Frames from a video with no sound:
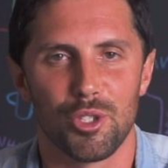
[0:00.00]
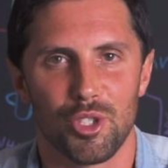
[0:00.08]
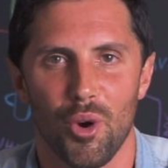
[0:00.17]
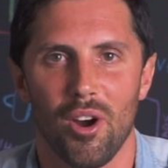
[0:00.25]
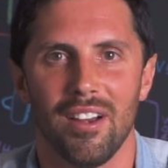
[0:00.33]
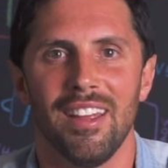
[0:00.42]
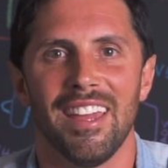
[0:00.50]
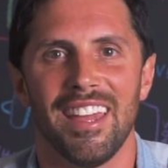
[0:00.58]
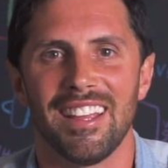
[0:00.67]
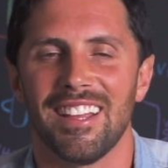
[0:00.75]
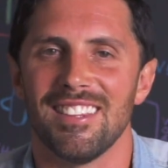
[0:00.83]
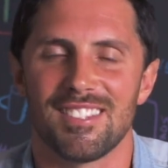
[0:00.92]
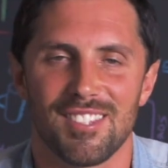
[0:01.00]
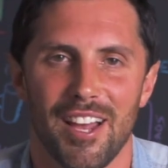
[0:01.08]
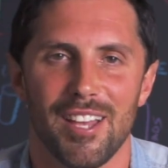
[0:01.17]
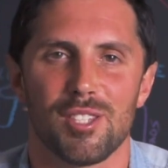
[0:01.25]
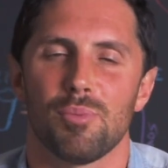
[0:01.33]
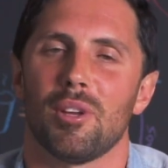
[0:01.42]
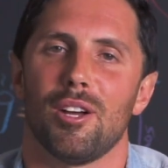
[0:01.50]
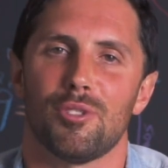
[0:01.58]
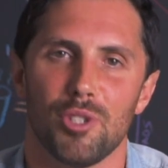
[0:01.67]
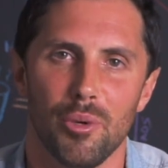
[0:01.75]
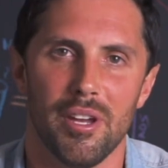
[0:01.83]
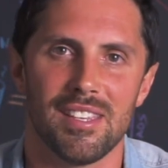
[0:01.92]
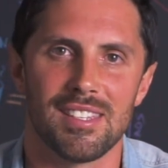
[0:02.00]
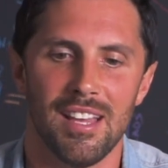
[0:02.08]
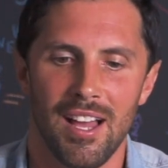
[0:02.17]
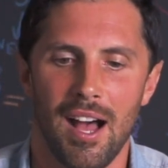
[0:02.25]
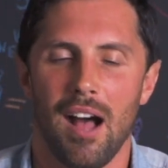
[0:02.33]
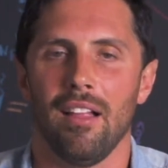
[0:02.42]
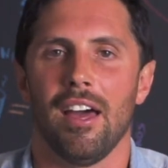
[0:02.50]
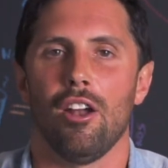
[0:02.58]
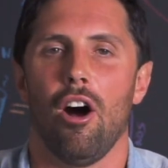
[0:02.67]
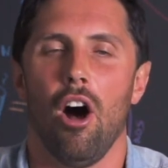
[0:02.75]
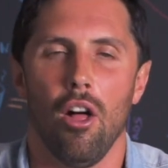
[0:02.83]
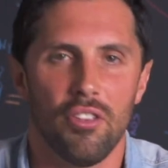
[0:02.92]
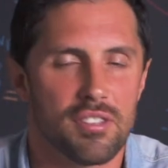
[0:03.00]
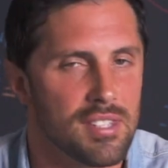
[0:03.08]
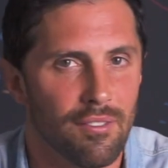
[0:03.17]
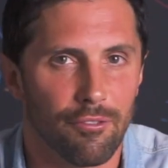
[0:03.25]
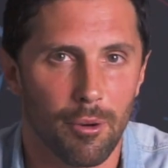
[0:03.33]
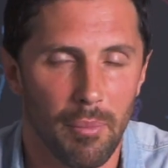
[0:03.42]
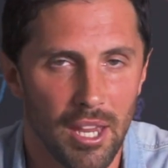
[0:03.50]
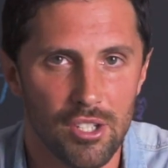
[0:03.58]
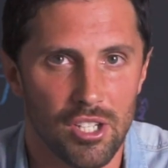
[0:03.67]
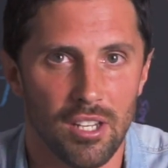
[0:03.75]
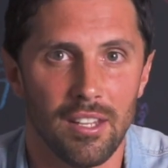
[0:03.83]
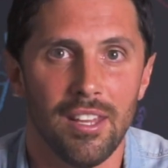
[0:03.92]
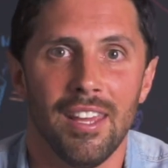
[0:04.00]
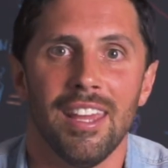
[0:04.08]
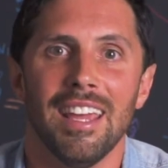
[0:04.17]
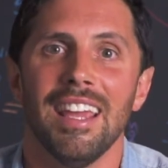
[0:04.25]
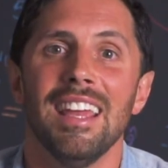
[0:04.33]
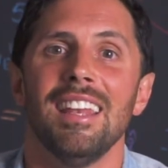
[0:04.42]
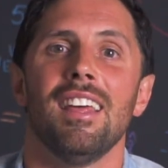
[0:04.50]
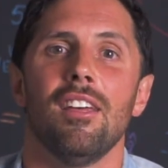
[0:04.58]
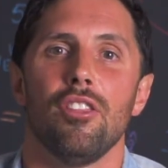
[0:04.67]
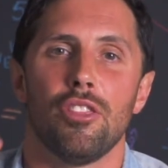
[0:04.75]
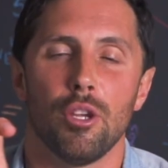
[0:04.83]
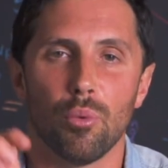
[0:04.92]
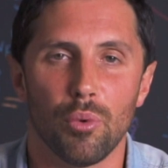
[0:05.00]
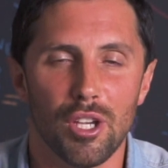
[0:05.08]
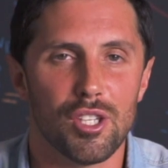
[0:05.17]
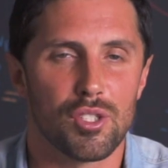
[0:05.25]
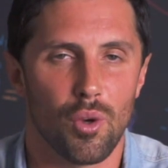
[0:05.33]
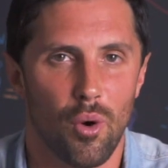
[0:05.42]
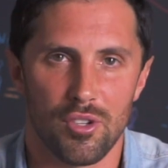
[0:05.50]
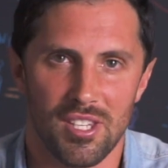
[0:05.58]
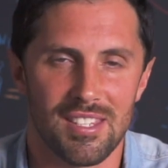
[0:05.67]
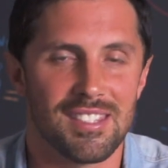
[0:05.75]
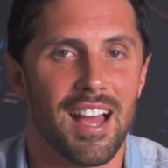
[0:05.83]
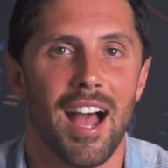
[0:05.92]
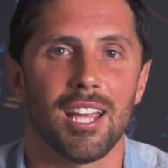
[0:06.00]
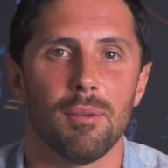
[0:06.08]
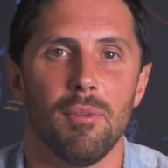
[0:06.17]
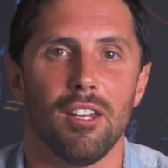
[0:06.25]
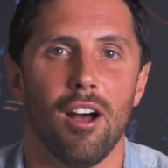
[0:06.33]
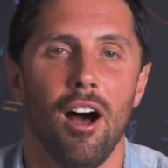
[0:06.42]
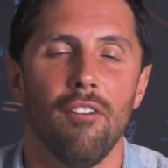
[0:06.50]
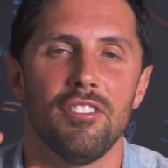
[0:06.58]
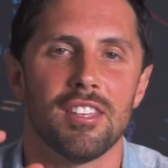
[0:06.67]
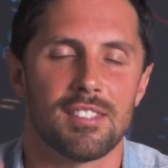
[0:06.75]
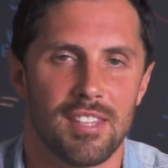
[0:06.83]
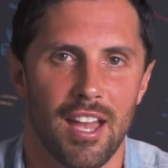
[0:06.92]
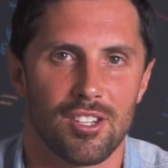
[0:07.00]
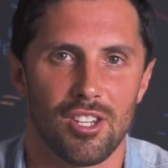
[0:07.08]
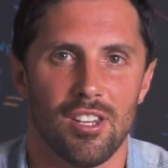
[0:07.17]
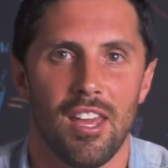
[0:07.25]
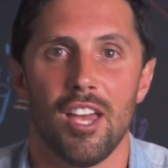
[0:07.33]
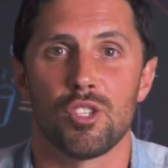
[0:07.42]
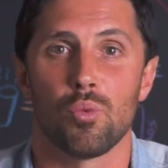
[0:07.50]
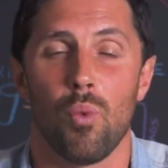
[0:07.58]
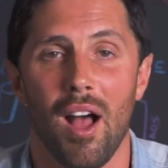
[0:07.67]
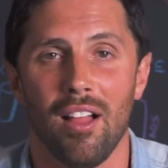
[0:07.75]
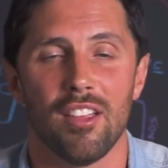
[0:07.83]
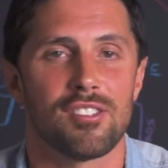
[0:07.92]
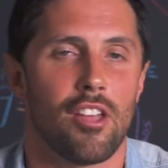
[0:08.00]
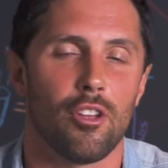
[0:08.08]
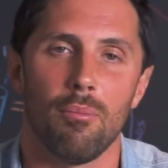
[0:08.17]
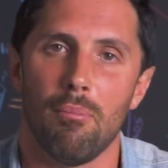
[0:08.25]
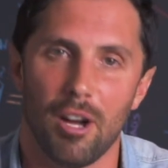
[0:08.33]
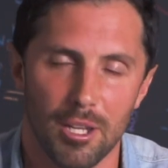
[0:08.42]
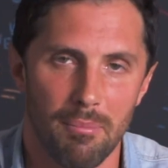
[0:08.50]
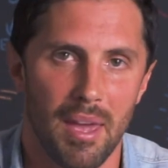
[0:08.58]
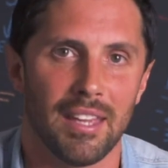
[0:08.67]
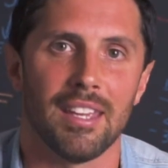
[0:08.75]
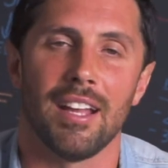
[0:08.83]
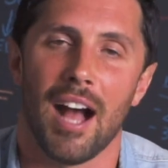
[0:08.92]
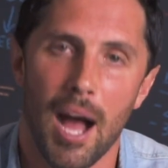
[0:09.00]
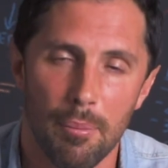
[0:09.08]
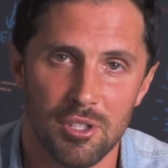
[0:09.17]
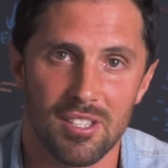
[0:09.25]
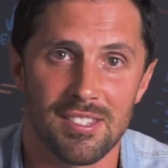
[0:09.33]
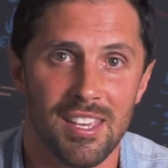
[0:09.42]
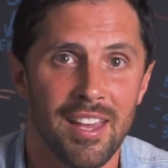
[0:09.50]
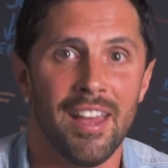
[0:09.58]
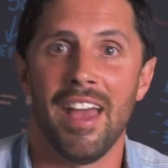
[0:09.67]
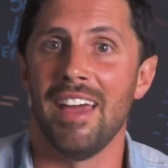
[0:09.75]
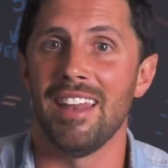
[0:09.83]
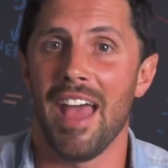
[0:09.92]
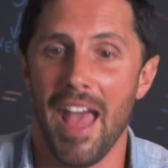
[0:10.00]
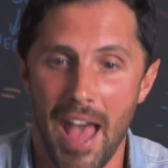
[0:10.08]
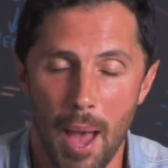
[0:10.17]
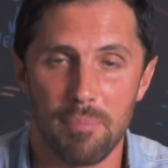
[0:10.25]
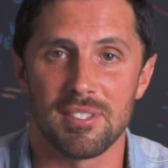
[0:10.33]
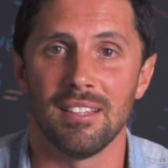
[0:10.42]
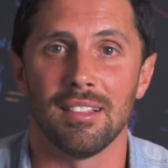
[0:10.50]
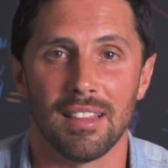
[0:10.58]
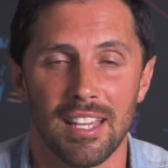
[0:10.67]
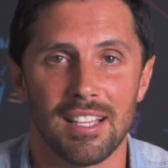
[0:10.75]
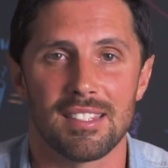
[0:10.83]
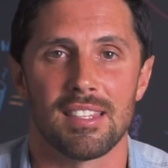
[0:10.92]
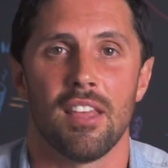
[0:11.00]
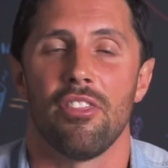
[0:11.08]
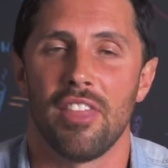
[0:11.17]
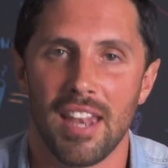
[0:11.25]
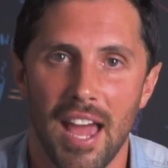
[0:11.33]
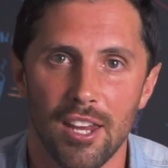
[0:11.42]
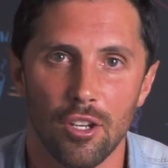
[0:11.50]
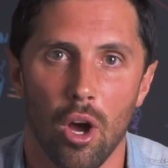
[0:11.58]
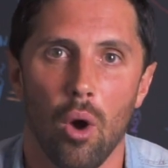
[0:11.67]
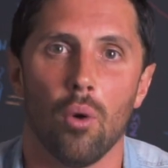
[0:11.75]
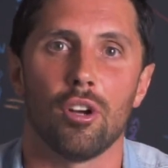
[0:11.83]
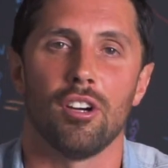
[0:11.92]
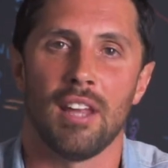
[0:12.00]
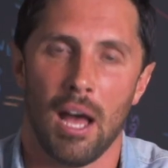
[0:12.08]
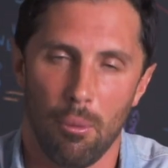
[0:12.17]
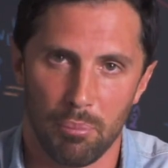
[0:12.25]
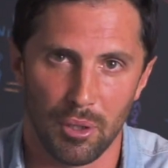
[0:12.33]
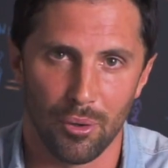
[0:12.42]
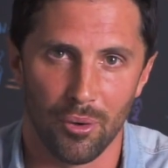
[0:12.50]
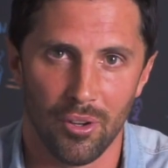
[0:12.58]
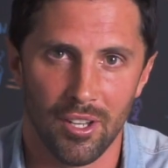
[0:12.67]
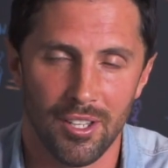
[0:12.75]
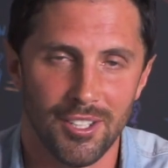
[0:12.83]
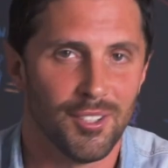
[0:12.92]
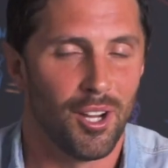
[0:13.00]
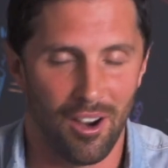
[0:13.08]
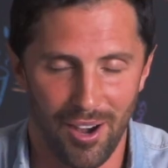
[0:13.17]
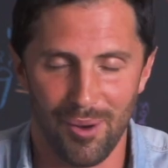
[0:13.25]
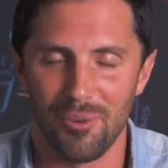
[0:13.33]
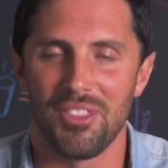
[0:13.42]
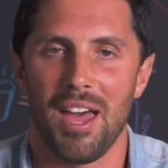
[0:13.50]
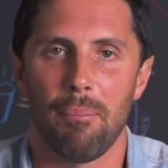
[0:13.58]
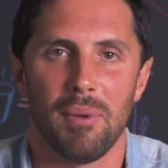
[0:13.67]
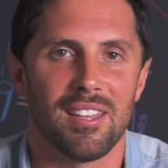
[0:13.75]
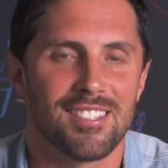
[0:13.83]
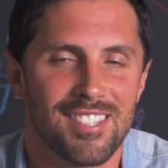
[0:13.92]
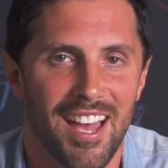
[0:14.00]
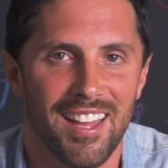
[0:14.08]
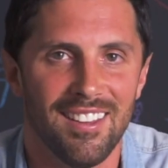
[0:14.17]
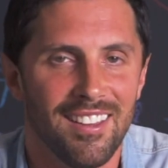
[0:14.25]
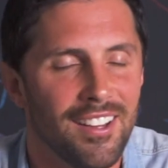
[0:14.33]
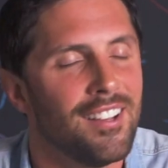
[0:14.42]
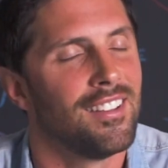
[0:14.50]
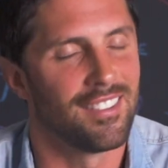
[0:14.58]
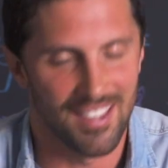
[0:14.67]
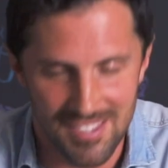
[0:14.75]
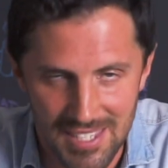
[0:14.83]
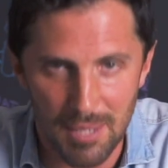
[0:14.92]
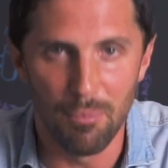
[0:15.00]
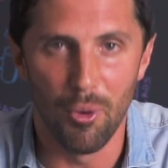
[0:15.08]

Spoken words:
short and concise, what I'll do is I'll add all this information in the resources document of this section, as well as other money-making options and apps and links that I know could help you. All right, with that being said, let's keep